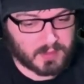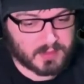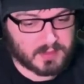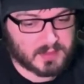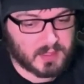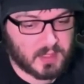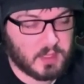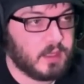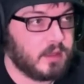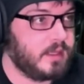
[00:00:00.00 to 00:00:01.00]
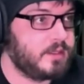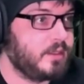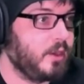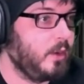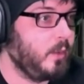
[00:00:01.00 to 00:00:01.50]
is. Let's
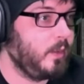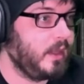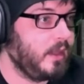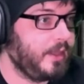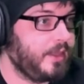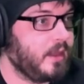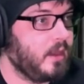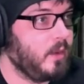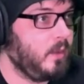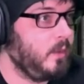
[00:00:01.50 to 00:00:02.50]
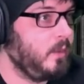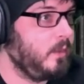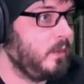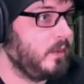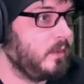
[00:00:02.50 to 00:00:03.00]
go with,
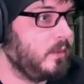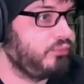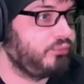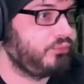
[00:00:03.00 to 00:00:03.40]
I